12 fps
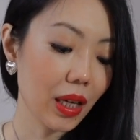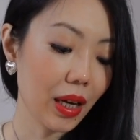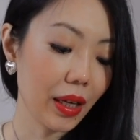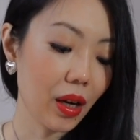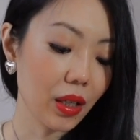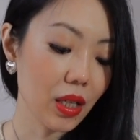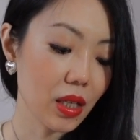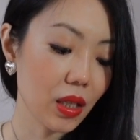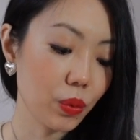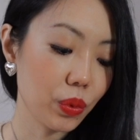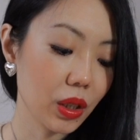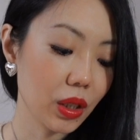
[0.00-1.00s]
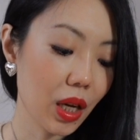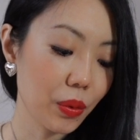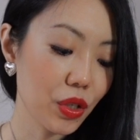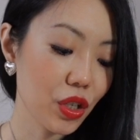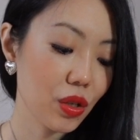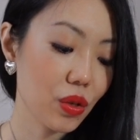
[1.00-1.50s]
I honestly wouldn't. I
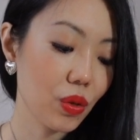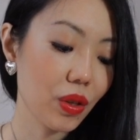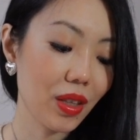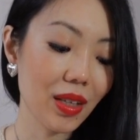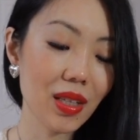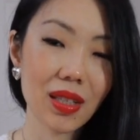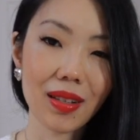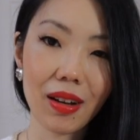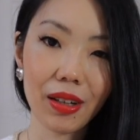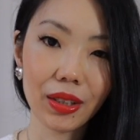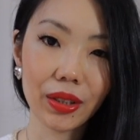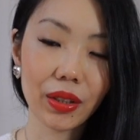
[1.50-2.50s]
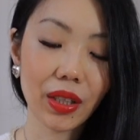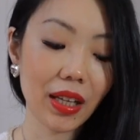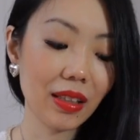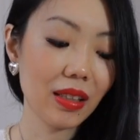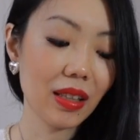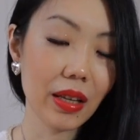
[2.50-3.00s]
would just do this color
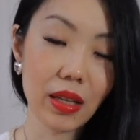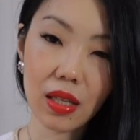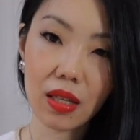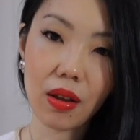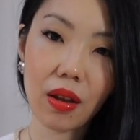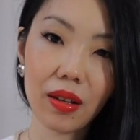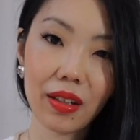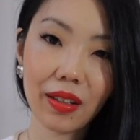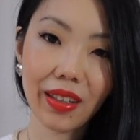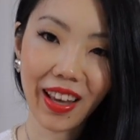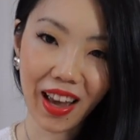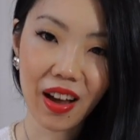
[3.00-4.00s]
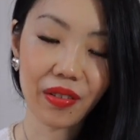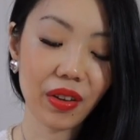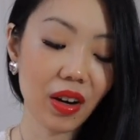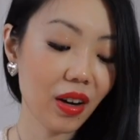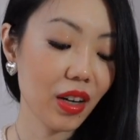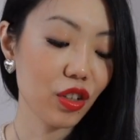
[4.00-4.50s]
and this
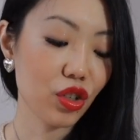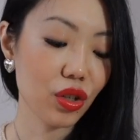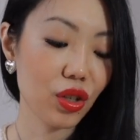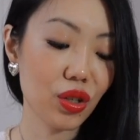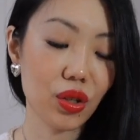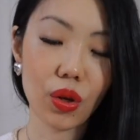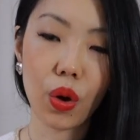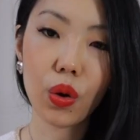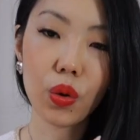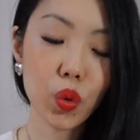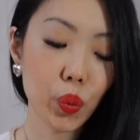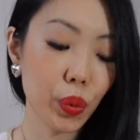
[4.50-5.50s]
caviar. It's just so